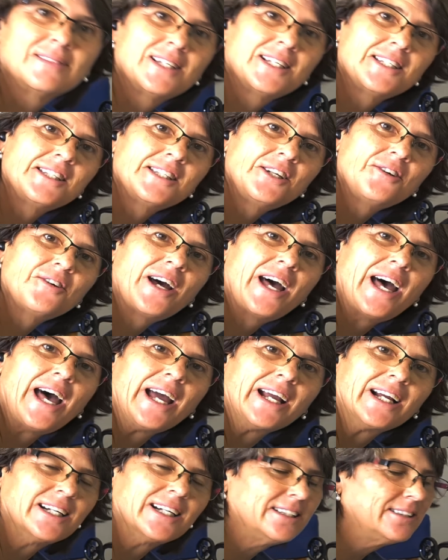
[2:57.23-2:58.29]
this new
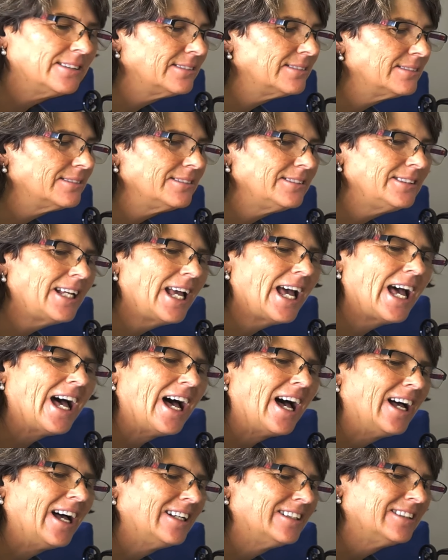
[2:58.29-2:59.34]
hack.
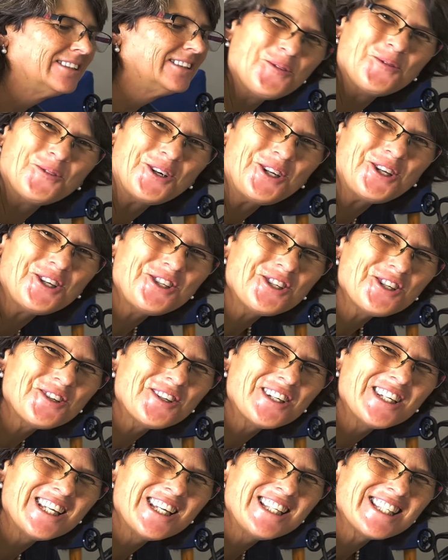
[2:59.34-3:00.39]
Yeah, what you do
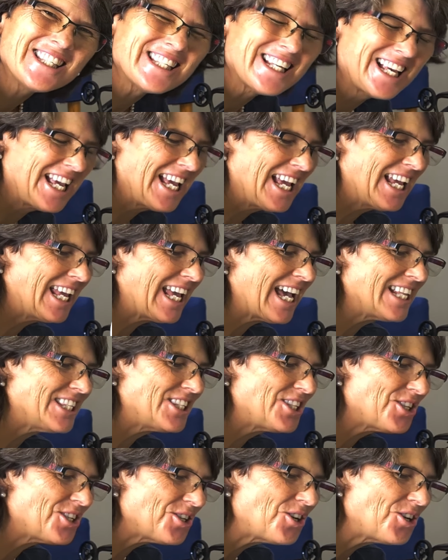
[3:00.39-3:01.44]
is
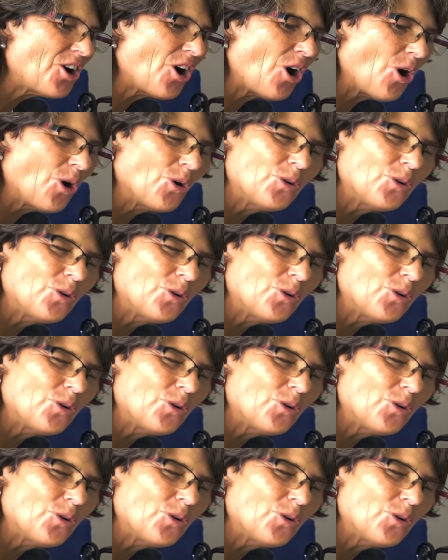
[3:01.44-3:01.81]
get two